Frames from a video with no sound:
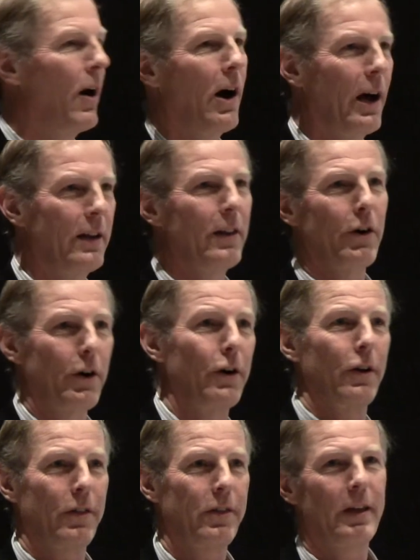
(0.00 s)
on the
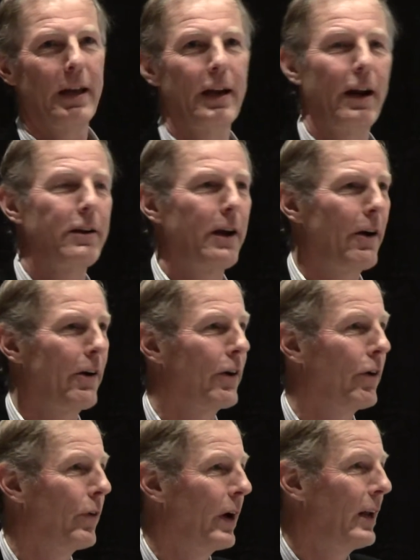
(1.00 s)
earth in
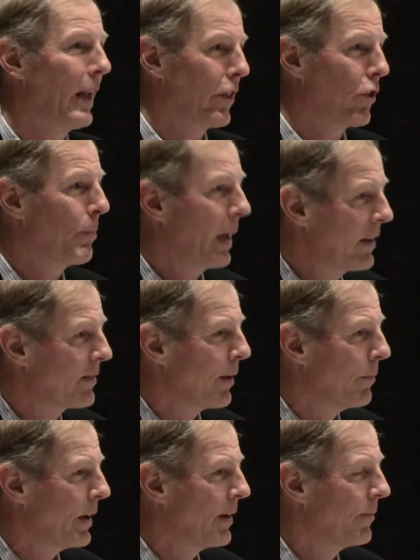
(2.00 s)
Ontario unless you pay
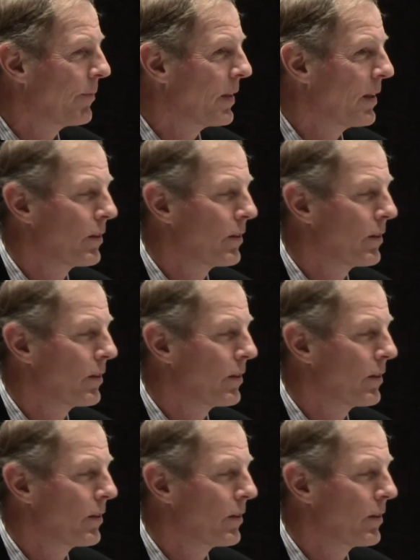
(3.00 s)
someone.